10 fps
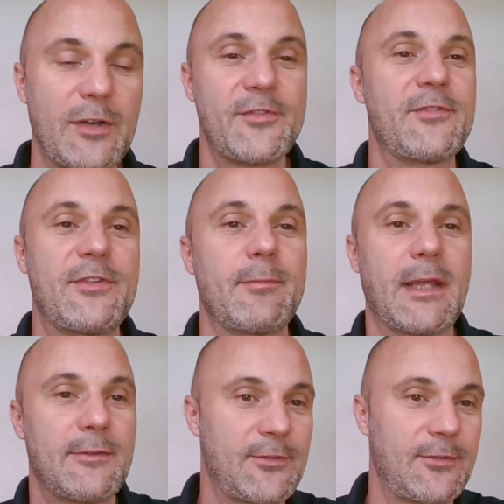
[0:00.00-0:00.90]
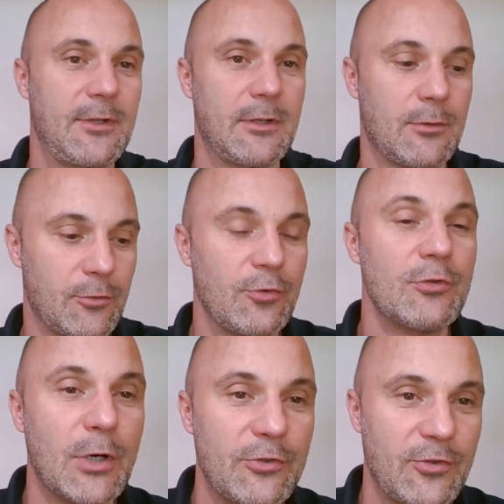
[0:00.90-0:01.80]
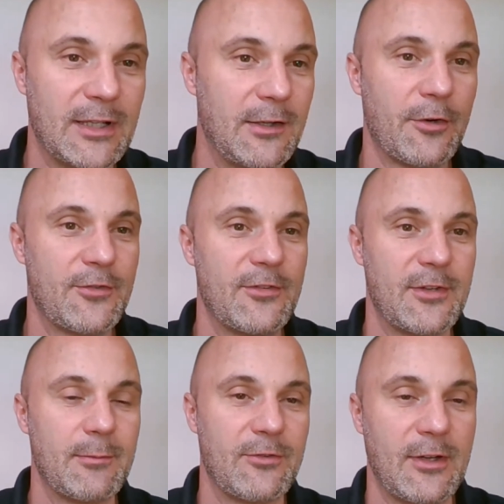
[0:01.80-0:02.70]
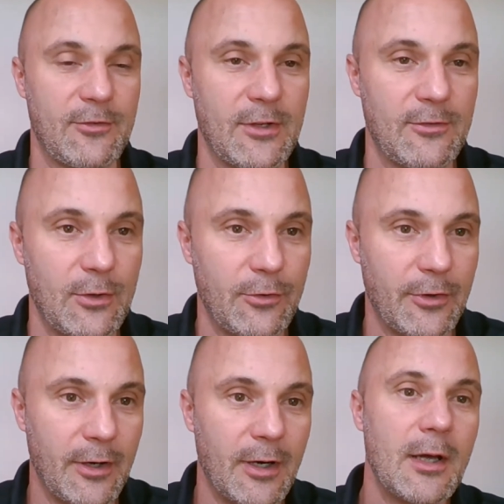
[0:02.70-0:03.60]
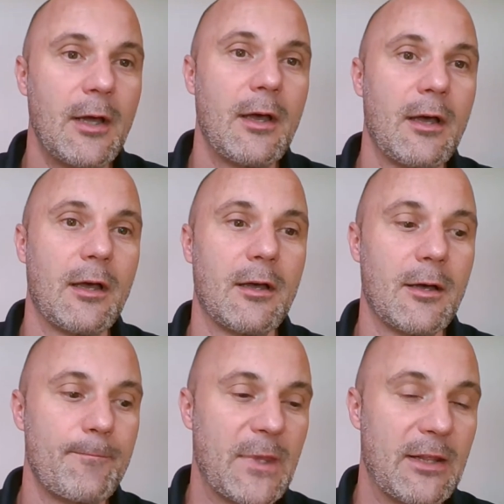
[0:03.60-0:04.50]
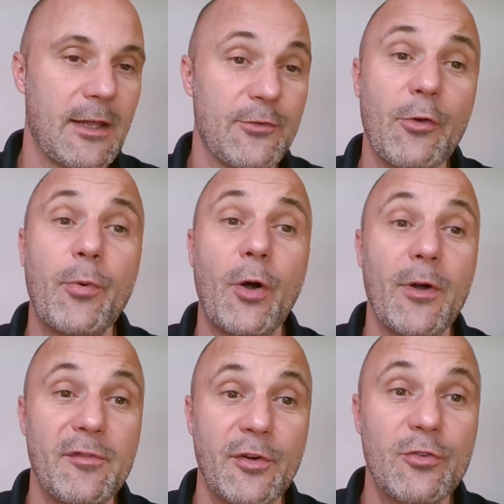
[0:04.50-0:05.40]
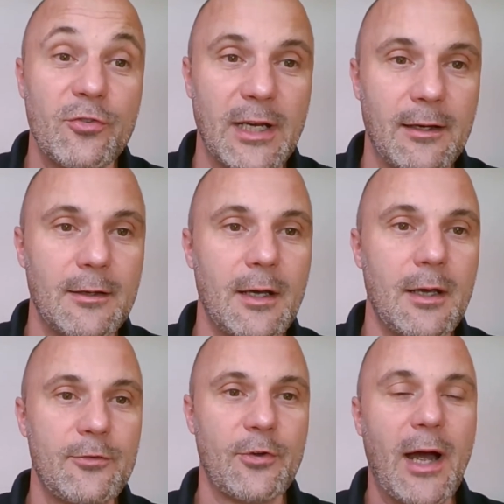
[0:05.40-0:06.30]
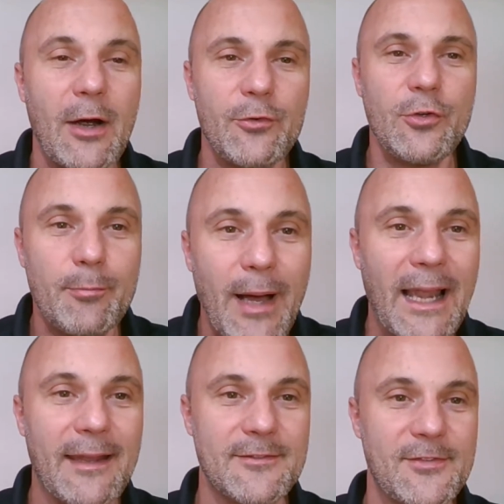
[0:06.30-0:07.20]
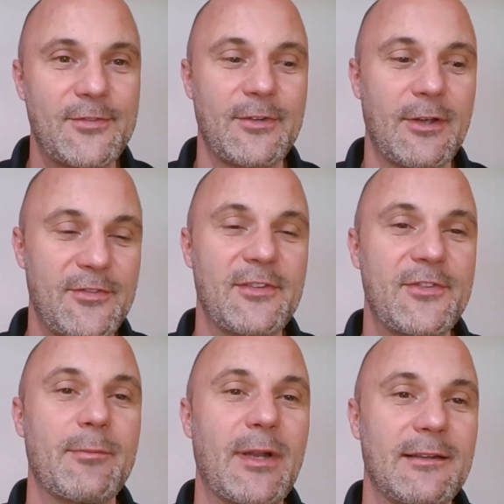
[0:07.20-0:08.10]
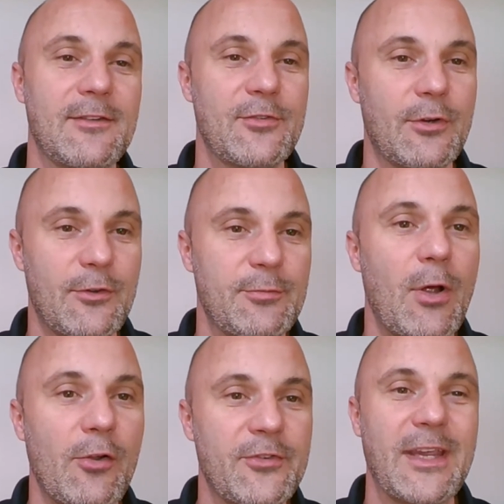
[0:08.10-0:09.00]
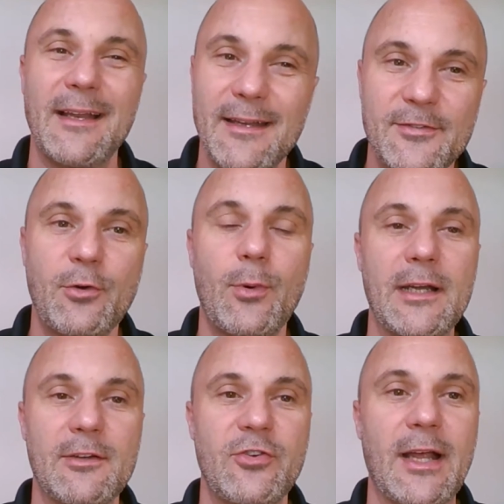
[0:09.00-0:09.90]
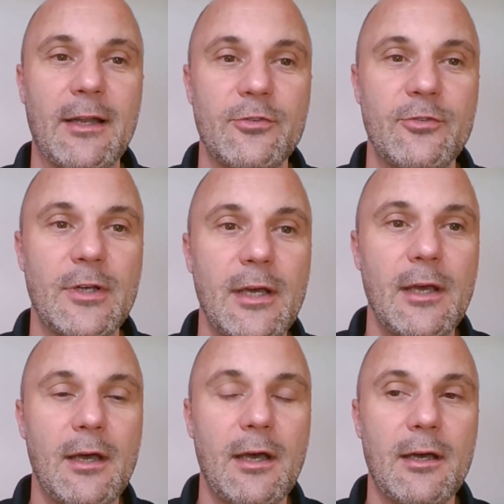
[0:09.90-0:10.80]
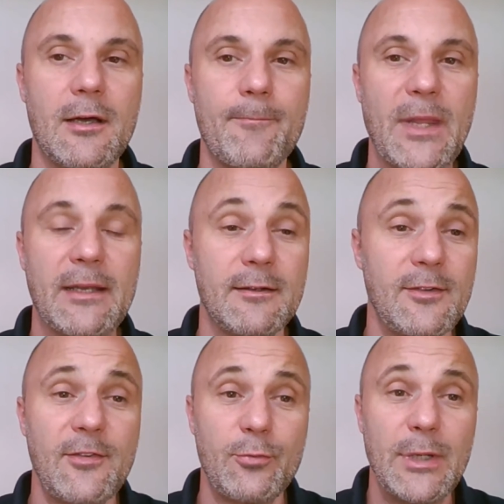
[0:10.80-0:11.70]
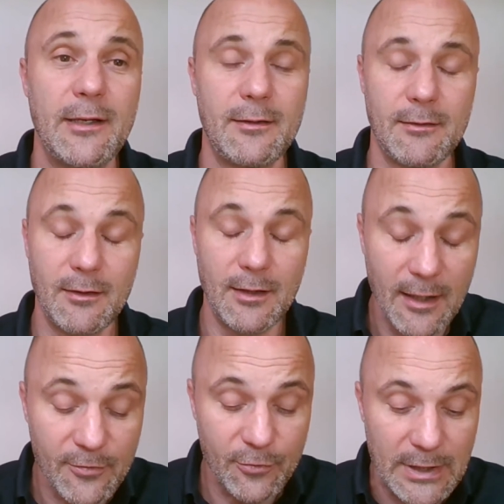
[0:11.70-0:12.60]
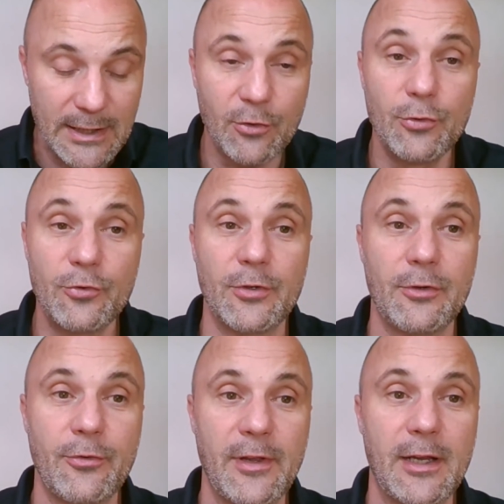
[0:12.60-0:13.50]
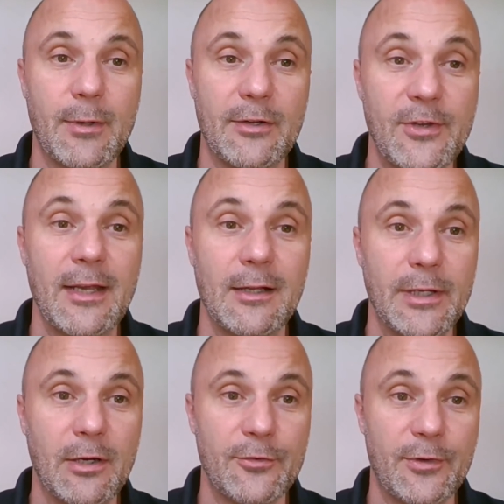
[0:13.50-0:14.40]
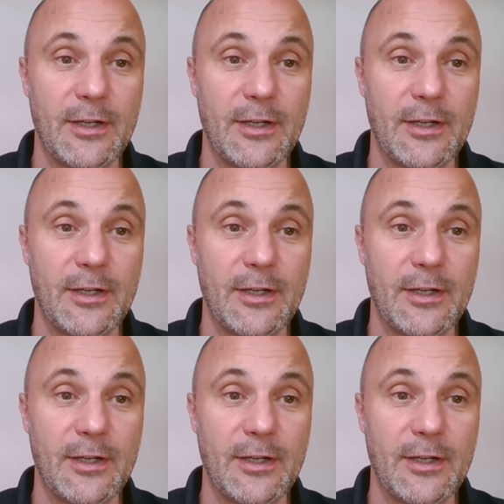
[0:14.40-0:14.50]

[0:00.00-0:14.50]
system gets too much and the other system is under is not properly functioning. So how do you balance a system like this on a small scale? It's quite a challenge, and it is really crucial to think about scale, because,